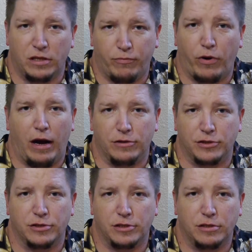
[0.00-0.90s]
of the
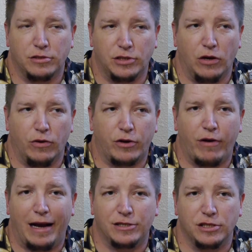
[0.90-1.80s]
browsers. So it
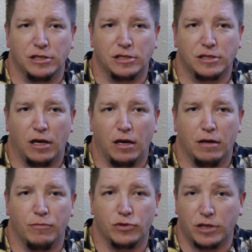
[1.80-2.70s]
crashes
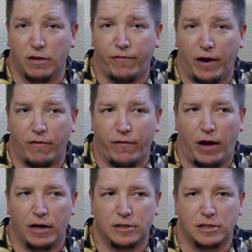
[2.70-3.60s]
Mozilla
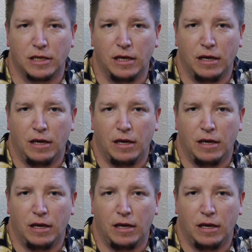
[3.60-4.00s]
Firefox